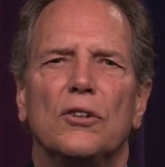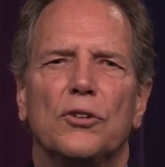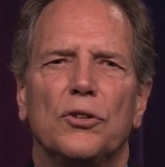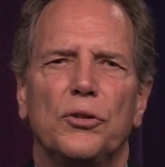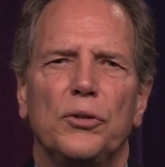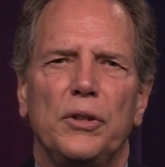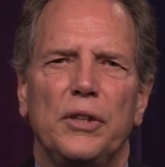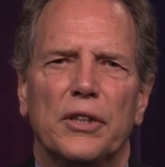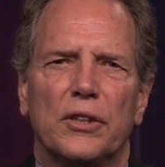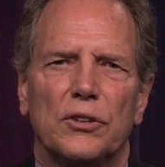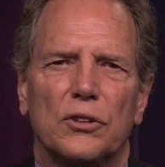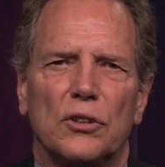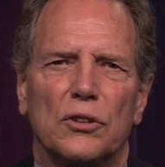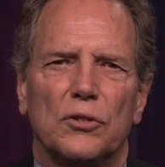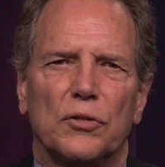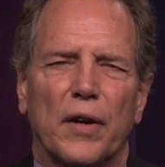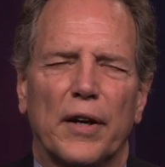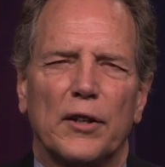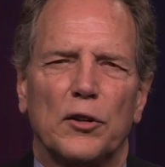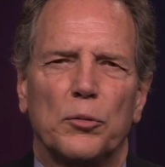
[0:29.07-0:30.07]
2 years
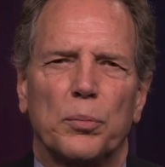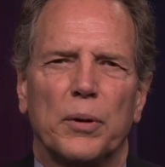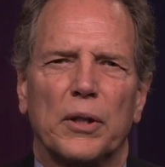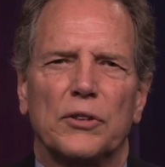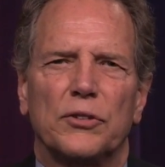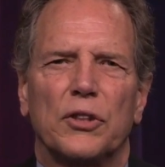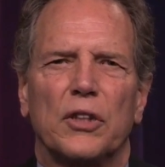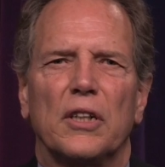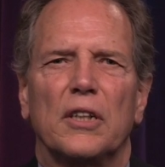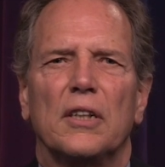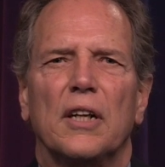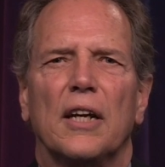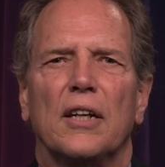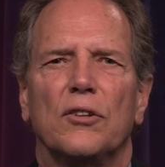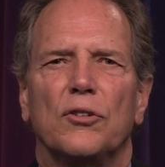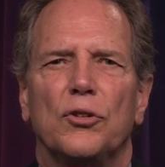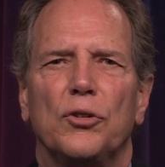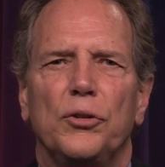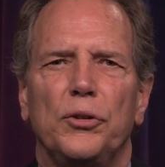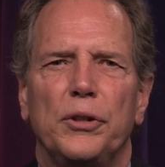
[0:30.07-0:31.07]
as vice president,
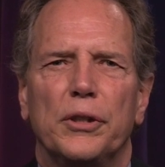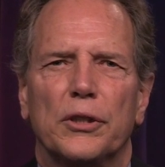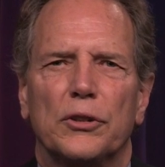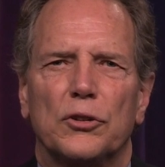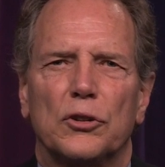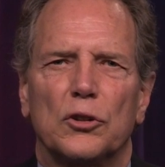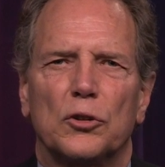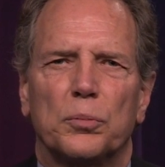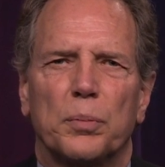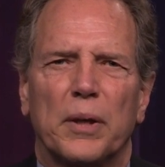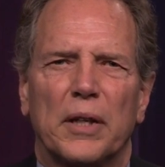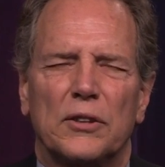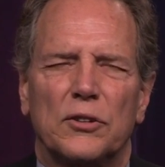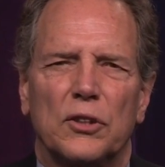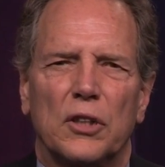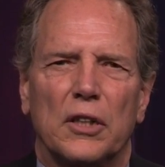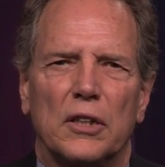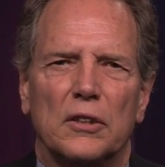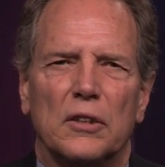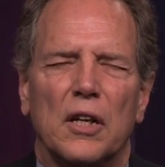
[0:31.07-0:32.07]
and 2 years as
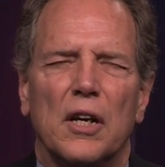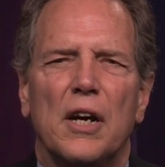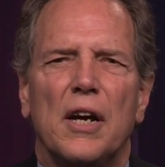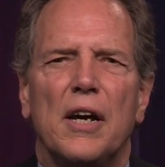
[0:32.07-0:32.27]
president.